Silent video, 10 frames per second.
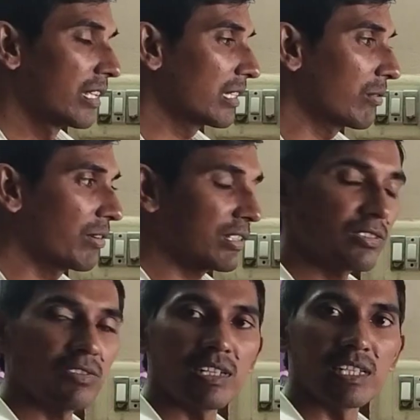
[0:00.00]
The
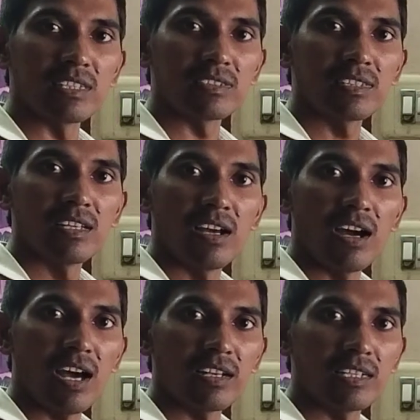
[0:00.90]
first one is
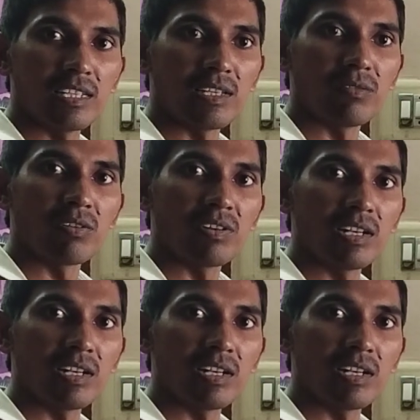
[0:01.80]
already